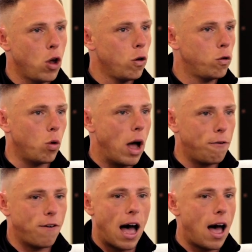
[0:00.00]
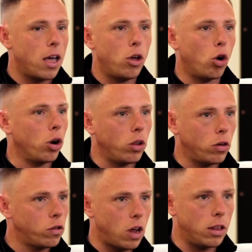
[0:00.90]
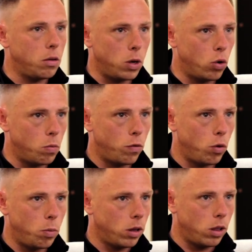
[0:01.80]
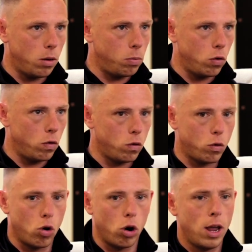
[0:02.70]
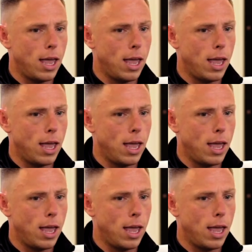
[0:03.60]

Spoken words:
So if I or others had to be homophobically abused, or